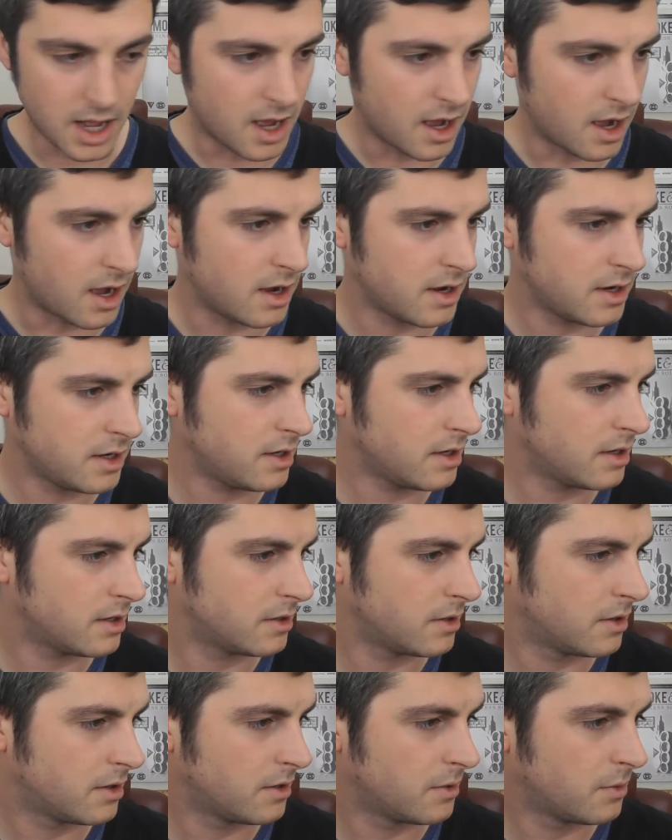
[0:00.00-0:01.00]

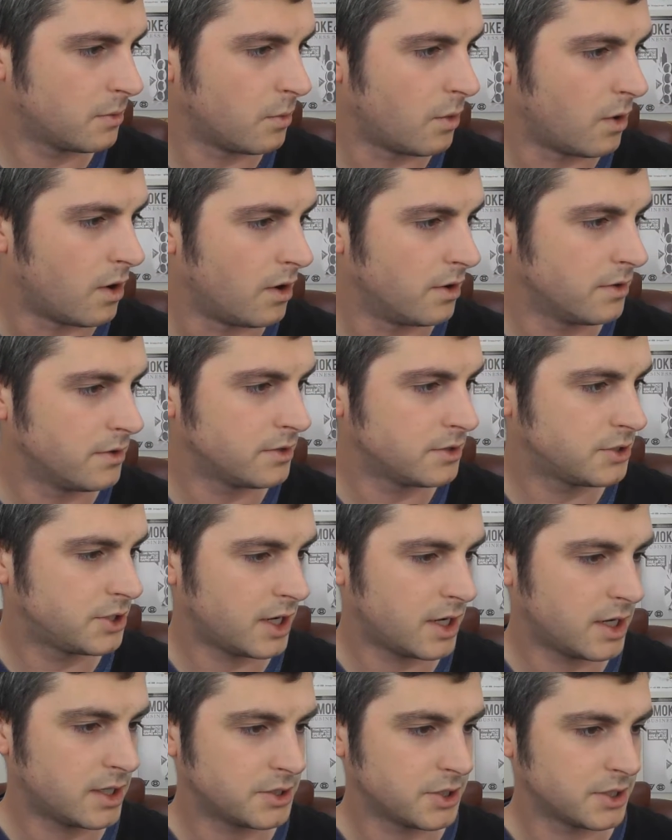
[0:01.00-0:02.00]
i1
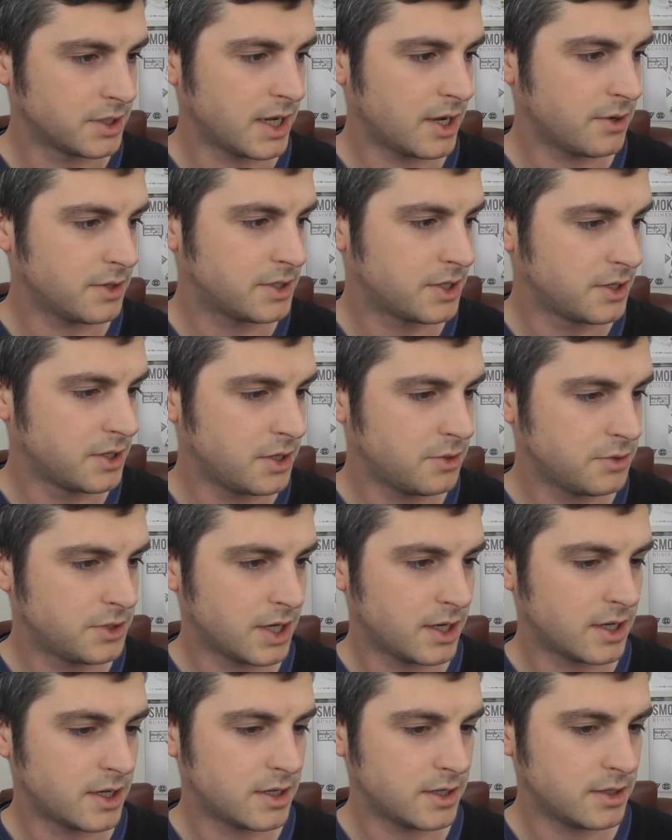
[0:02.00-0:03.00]
charger. Now it's a new
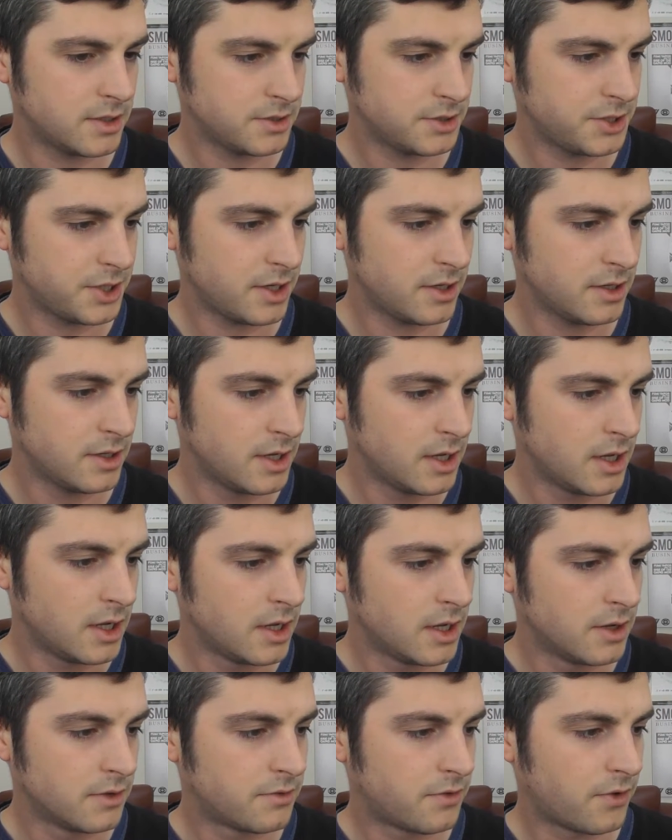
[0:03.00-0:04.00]
charger
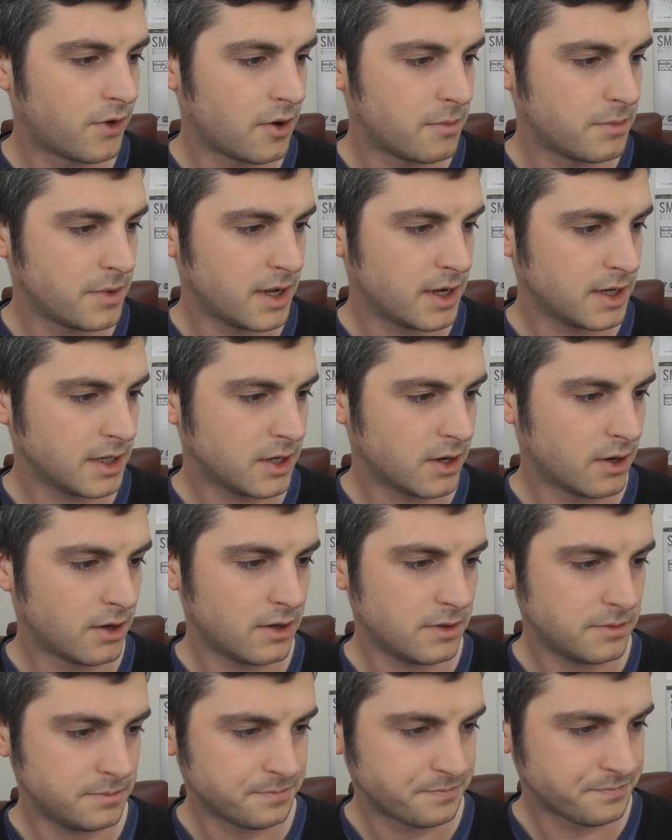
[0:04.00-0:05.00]
from
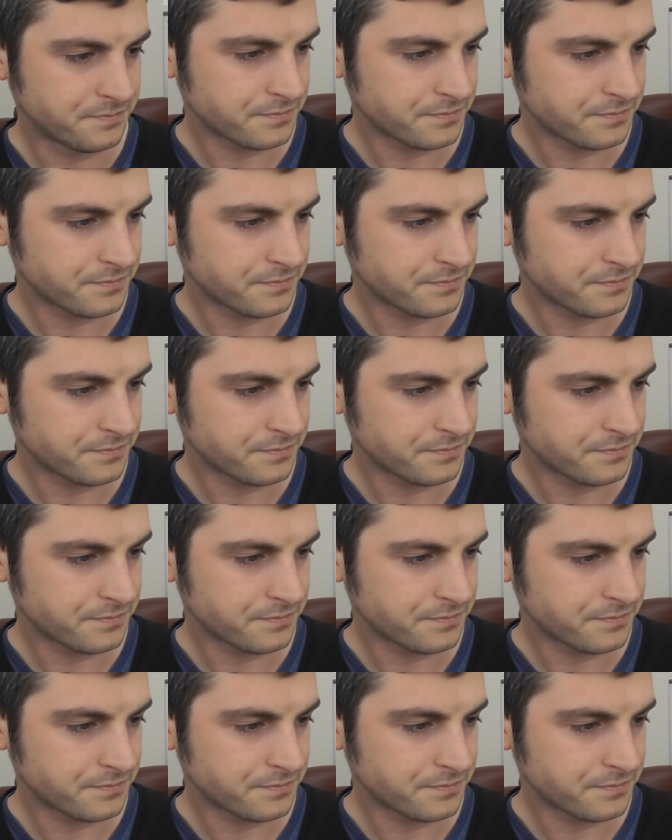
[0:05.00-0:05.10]
Nitecore.